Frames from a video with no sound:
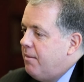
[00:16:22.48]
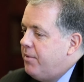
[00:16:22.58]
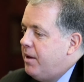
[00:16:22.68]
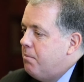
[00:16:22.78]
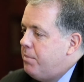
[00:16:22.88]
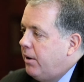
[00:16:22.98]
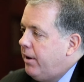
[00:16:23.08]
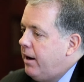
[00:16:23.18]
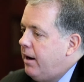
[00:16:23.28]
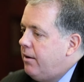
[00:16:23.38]
The
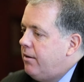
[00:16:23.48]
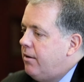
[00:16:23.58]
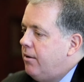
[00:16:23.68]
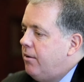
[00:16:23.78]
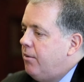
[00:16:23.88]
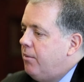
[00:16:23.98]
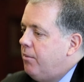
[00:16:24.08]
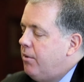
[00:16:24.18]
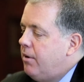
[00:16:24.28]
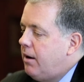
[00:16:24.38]
ability to
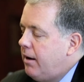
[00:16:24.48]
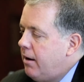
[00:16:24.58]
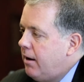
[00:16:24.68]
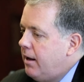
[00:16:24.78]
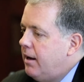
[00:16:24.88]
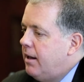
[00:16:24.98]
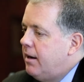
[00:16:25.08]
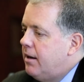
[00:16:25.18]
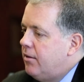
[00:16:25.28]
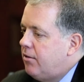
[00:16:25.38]
clearly
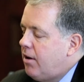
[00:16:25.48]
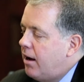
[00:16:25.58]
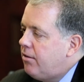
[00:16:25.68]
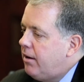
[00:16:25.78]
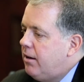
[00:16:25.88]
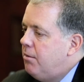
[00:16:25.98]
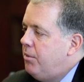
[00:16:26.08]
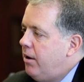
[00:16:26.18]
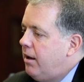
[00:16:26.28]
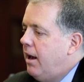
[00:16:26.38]
and concisely
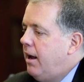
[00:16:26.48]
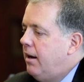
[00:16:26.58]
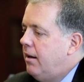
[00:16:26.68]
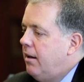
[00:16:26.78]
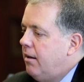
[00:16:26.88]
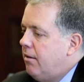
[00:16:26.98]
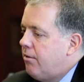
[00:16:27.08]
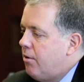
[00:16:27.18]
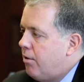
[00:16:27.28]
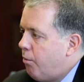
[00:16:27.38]
communicate
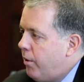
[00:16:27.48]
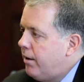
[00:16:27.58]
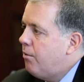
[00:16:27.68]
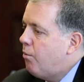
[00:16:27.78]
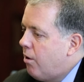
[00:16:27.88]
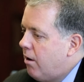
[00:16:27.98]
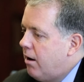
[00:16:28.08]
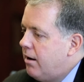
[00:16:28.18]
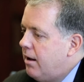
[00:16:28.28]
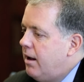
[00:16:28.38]
through the written
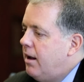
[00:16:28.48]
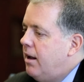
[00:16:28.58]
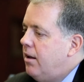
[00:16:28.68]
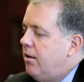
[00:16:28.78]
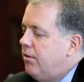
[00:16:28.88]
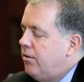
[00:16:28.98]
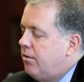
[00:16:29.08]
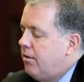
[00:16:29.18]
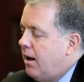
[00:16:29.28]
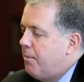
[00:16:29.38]
word
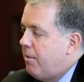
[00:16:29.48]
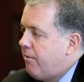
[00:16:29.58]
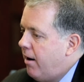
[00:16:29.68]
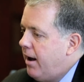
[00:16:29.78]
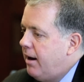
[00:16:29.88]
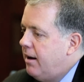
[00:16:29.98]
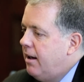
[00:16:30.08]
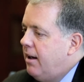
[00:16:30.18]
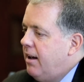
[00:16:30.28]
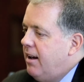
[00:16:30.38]
is, I'm afraid,
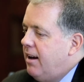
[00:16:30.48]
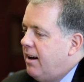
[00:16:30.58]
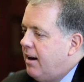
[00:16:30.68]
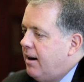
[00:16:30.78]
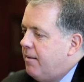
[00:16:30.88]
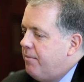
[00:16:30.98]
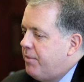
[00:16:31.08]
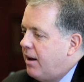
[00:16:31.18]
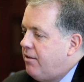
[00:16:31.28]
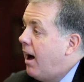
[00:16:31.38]

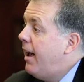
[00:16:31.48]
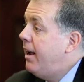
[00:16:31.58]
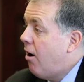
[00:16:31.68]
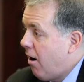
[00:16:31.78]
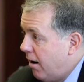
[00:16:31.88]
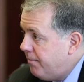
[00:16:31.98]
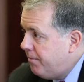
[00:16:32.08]
a dying art,